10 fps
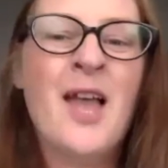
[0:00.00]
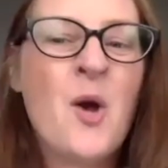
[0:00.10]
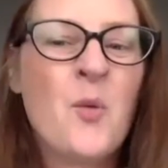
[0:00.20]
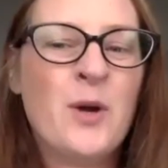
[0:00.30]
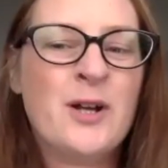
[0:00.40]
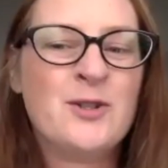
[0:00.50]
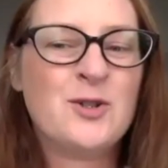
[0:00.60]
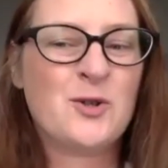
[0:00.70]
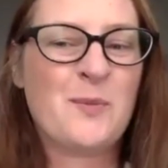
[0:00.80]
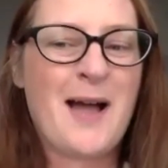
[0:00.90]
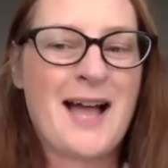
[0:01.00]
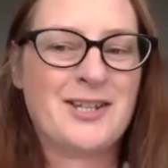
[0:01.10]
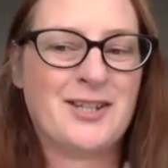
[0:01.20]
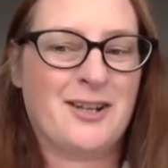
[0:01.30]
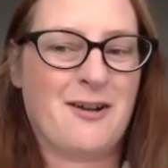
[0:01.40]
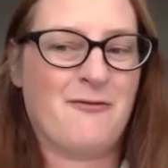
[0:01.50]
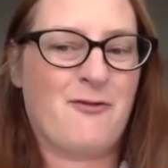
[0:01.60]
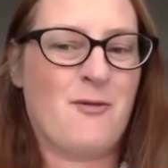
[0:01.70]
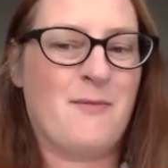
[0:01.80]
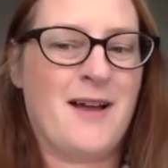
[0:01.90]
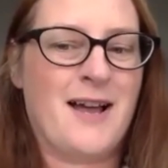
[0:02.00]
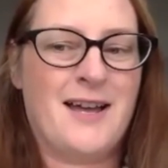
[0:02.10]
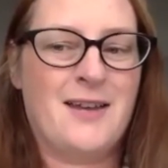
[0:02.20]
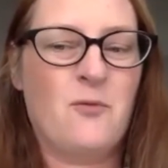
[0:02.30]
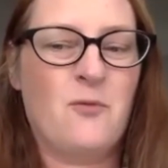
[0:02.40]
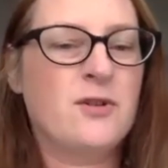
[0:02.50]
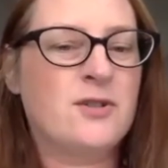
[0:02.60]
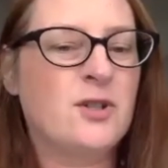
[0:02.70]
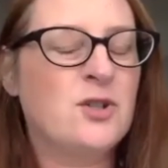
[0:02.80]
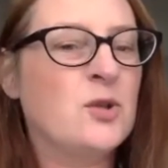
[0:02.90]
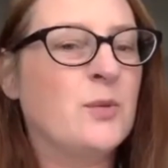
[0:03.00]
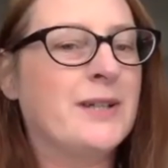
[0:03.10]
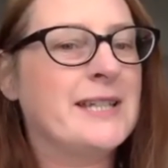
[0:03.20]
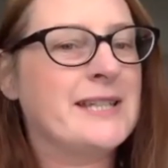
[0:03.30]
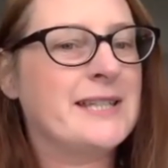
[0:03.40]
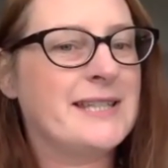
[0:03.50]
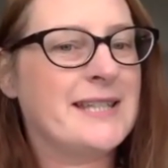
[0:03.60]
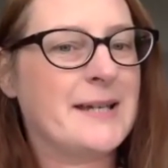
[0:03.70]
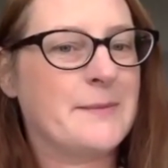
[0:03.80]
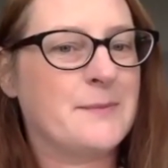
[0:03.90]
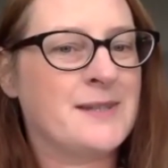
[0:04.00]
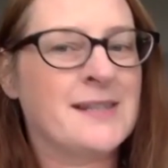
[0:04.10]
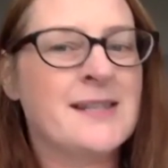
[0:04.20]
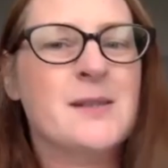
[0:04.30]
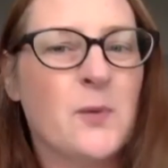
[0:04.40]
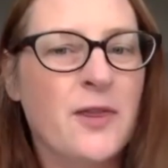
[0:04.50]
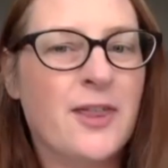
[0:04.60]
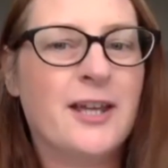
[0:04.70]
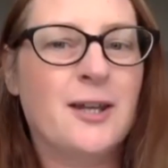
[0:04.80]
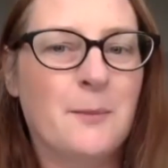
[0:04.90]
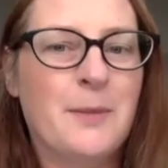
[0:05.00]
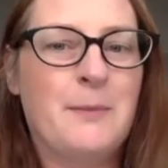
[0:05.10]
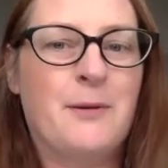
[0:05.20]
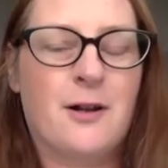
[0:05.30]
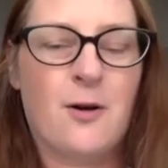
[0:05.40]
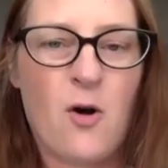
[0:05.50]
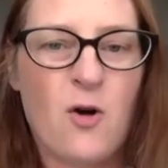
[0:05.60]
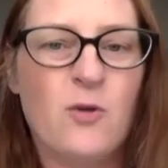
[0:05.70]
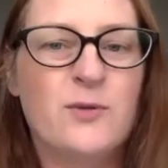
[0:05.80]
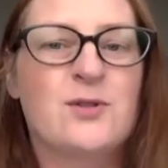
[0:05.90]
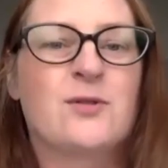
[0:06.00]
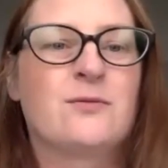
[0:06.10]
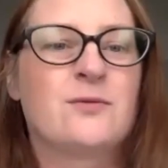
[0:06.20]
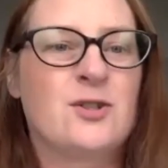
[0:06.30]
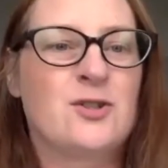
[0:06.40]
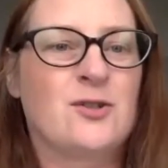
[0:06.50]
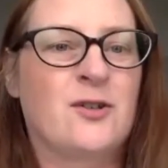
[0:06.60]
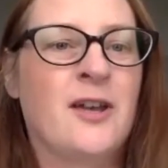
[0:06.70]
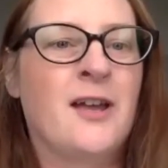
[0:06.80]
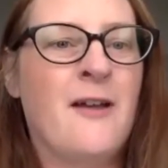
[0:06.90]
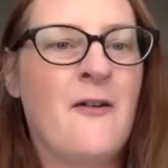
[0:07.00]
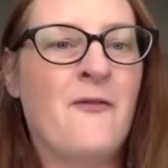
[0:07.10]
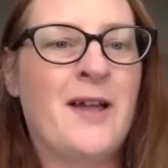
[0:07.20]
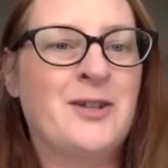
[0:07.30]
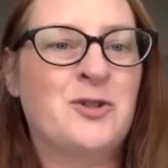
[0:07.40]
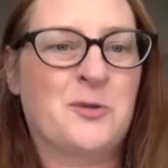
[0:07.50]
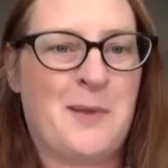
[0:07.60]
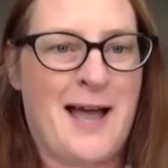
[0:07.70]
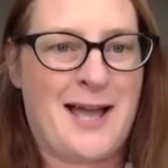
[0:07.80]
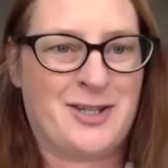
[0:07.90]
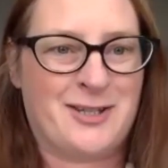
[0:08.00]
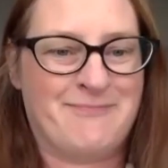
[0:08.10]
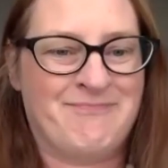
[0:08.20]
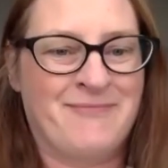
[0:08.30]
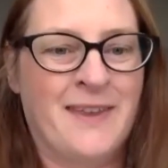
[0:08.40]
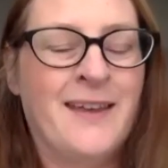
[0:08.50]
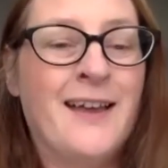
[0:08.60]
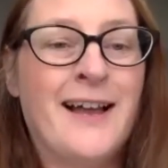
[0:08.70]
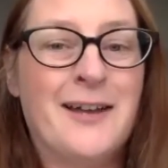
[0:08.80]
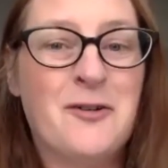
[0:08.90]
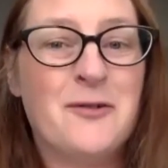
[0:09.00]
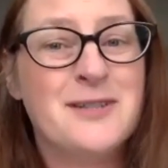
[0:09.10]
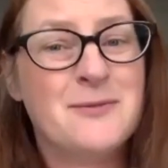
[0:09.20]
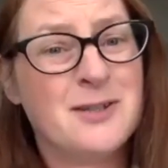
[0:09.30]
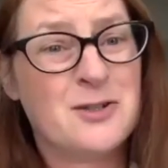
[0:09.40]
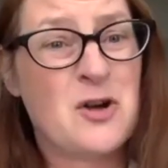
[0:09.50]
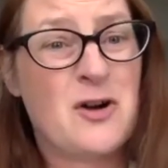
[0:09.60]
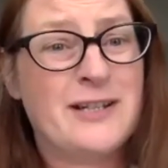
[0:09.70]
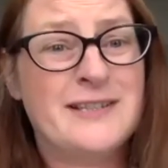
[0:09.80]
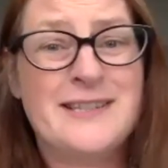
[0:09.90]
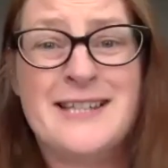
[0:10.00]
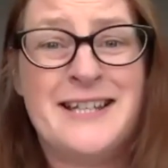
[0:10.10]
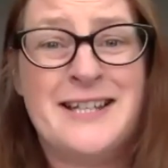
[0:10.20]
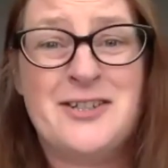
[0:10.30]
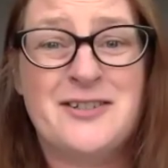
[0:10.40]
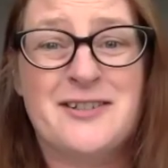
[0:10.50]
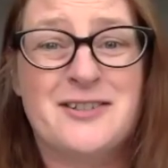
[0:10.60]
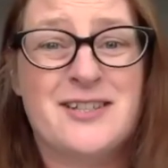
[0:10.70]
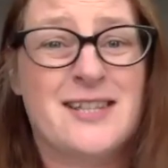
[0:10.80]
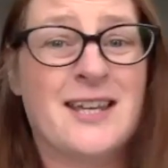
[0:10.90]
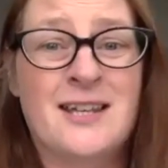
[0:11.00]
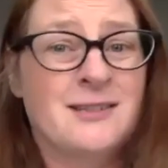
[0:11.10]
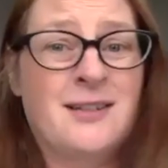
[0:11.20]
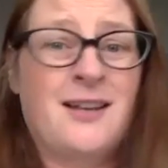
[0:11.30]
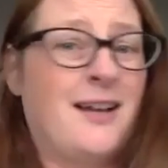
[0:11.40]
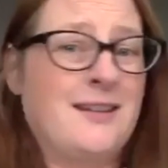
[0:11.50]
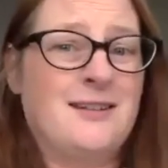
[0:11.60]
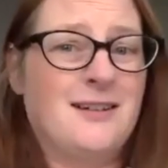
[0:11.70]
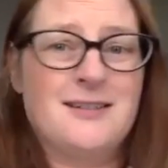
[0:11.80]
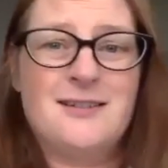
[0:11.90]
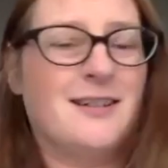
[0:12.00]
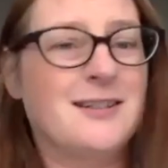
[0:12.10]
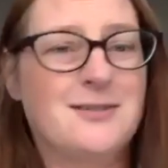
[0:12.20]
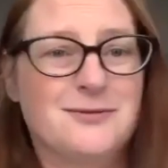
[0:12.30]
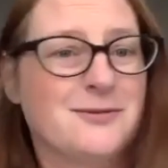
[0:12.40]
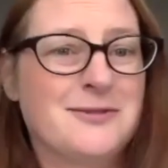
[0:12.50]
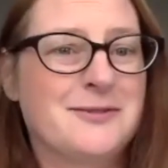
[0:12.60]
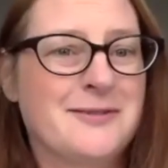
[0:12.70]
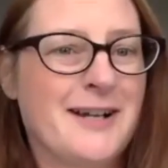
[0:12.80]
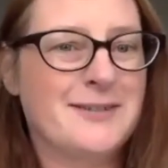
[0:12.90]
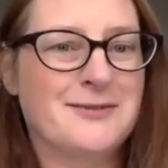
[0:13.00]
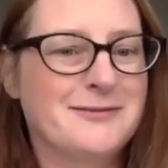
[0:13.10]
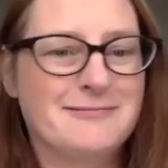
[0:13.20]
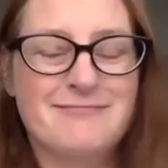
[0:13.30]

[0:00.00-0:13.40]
where does your passion come from and what do you do when it dips? That's one thing young people are always told to do find your passion. And often when you're talking to teenagers, they're just like, I, I, I don't know. I don't,